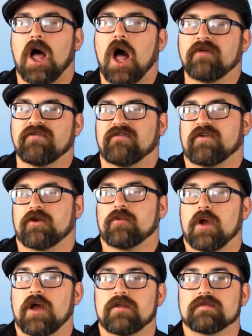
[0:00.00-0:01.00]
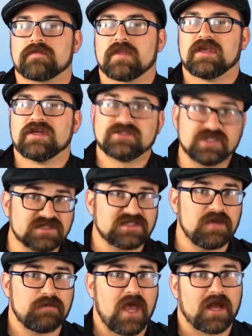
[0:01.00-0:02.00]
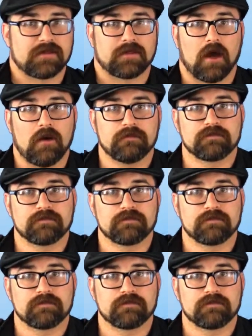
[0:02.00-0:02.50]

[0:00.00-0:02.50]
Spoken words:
off very well. Just keep at it, though.